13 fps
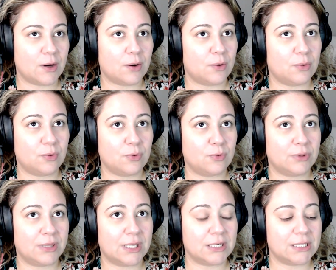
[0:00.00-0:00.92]

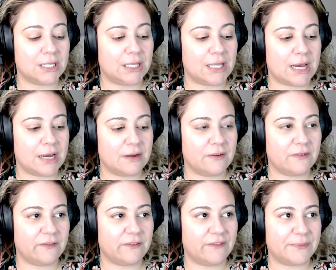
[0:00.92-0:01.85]
there's a lot
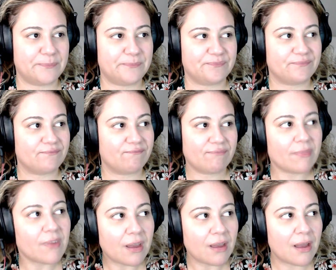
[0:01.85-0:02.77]
of
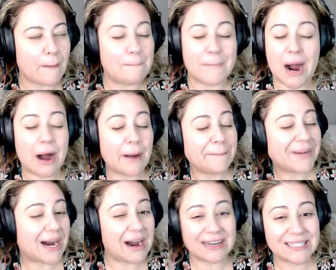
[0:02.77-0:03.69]
mom
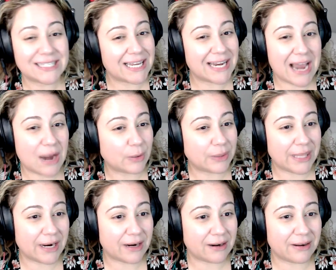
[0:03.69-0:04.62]
content out
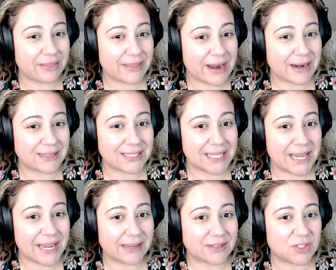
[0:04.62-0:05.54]
there that is
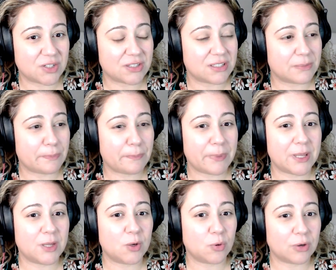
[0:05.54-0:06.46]
like just
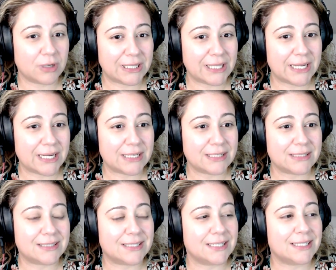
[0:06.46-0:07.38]

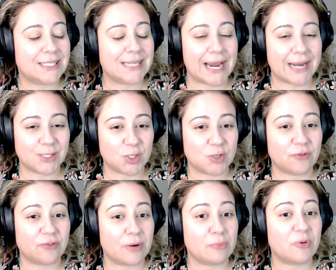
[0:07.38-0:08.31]
purely detached
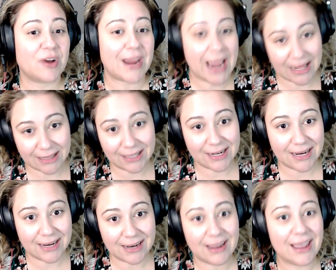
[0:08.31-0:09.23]
from
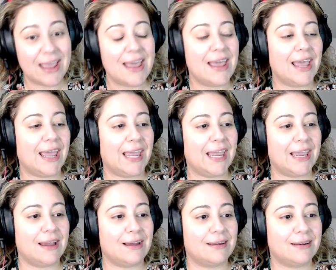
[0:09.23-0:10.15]
reality.
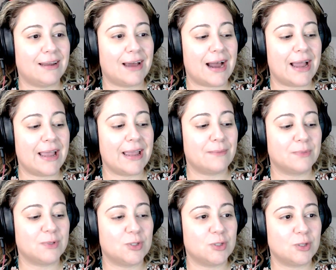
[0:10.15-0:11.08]
And I
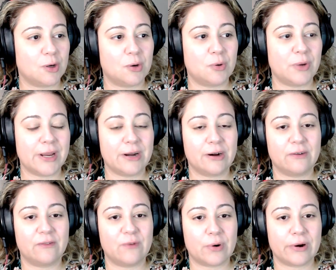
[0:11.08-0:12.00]
am so
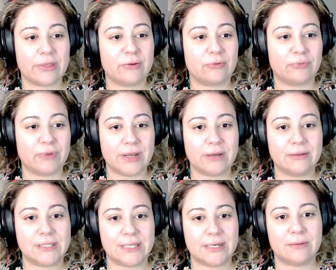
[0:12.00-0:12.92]
here for the
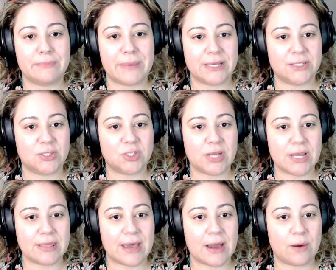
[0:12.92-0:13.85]
real deal
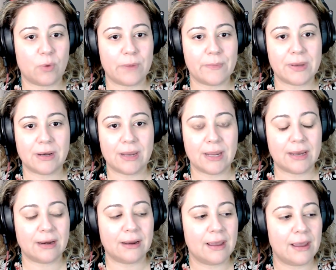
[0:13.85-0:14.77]
messaging that women
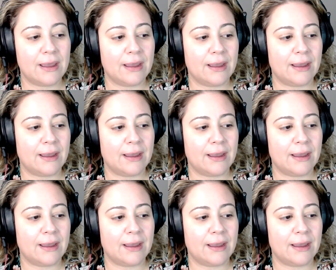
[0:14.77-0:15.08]
need.